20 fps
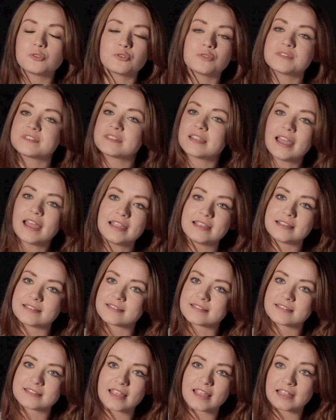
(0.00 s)
through
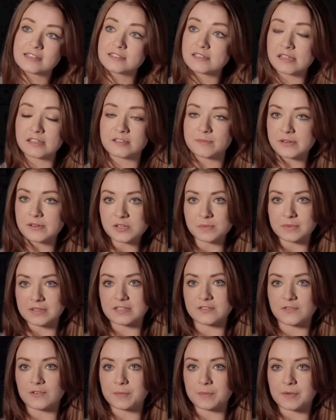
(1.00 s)
science and especially when
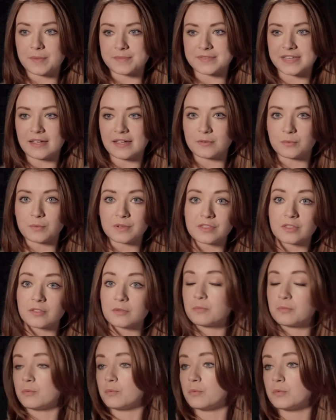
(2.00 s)
this film comes out with the
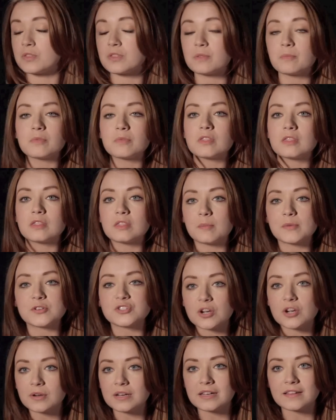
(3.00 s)
with the
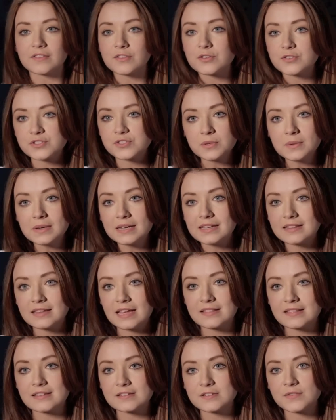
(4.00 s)
majority that they're doing in,
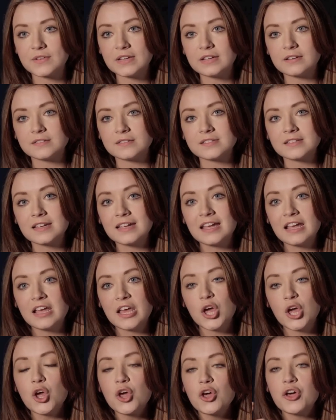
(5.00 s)
in this field,
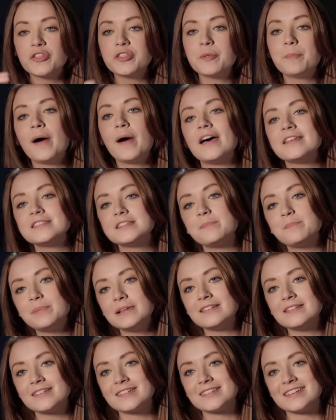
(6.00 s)
the
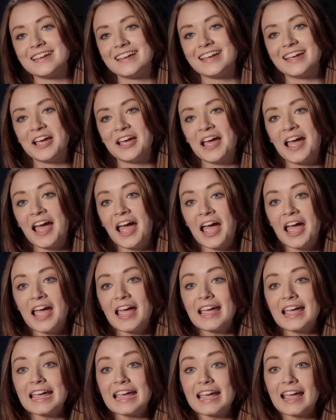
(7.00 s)
possibility
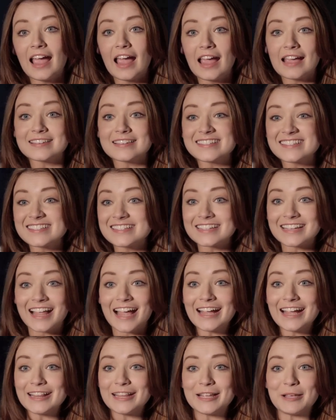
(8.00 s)
is
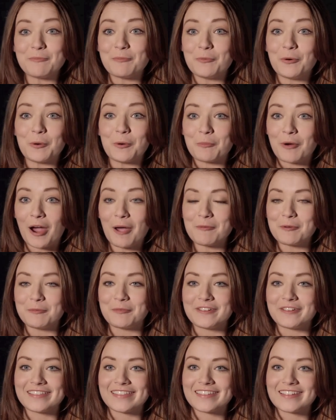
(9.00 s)
slightly more
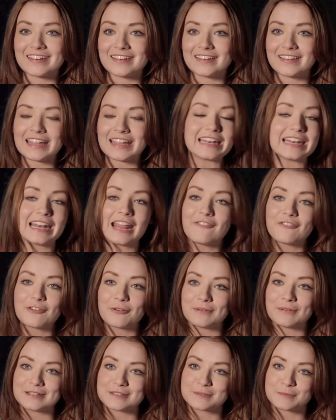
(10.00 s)
probable than, than it
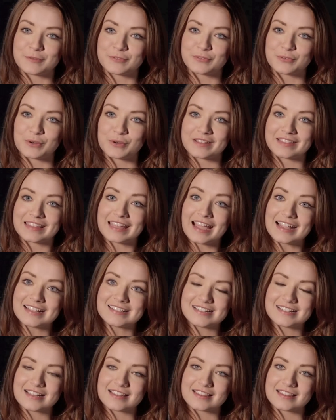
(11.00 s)
ever was before. The
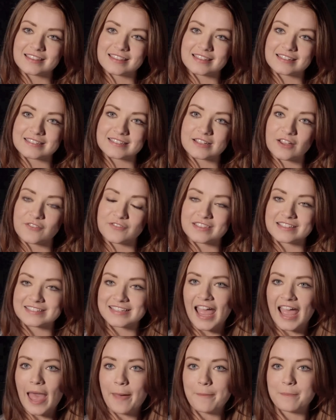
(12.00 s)
idea that this of this
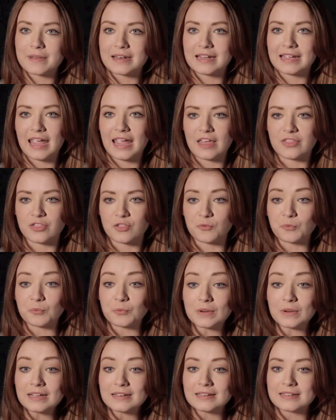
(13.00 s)
happening and the
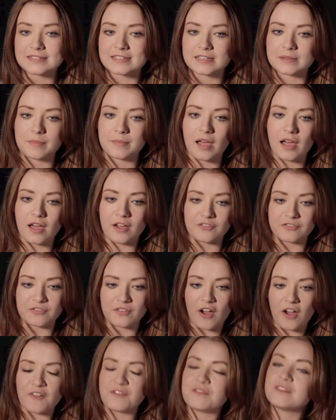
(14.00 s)
realism of,
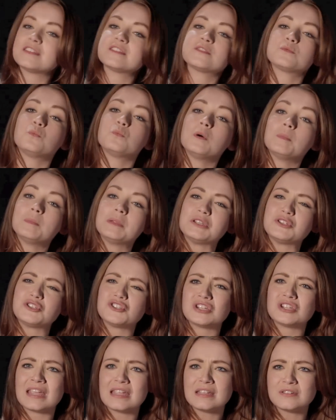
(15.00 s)
of this woman
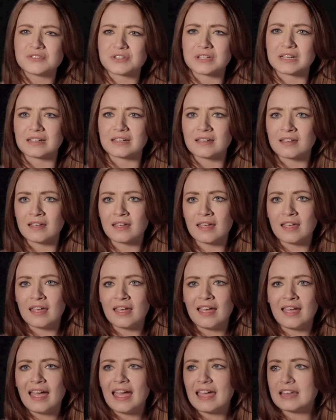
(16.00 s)
changing.
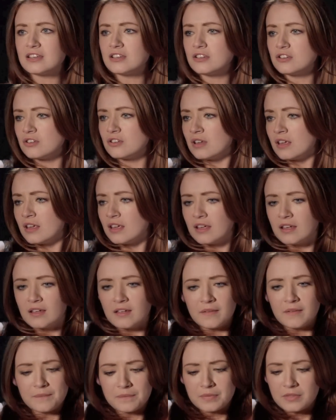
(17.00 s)
And
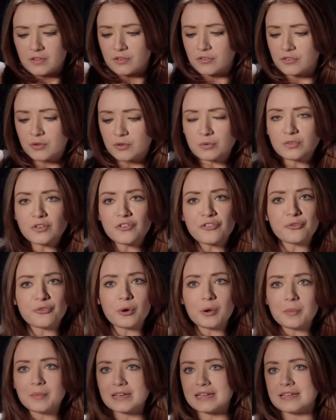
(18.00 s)
there's no
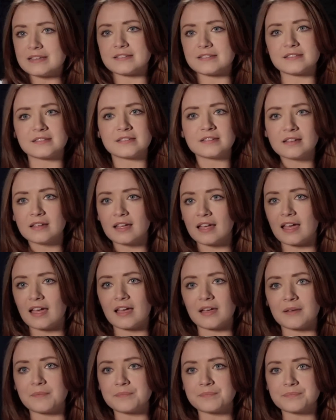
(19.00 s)
deformities.
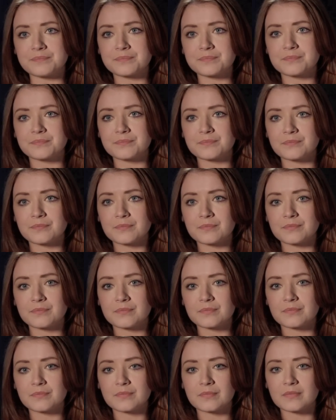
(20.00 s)
Um,
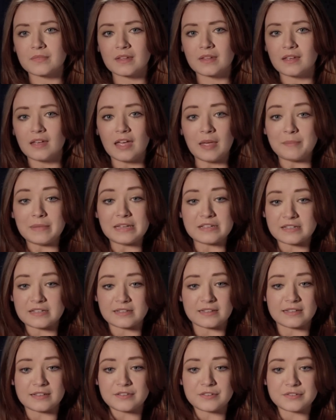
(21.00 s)

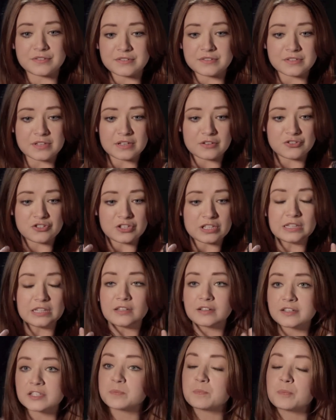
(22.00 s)
immediately. There's the, she
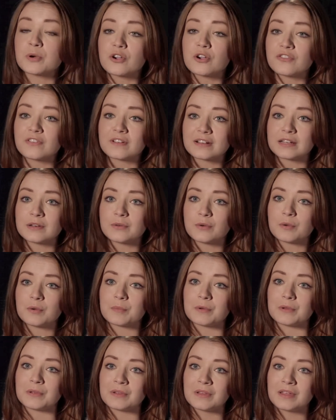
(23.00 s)
looks perfectly
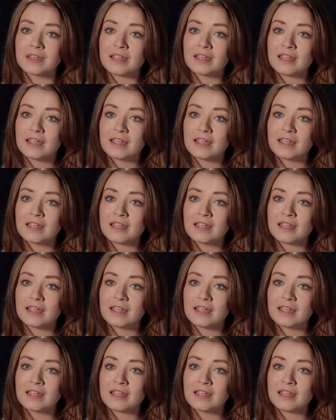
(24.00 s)
normal.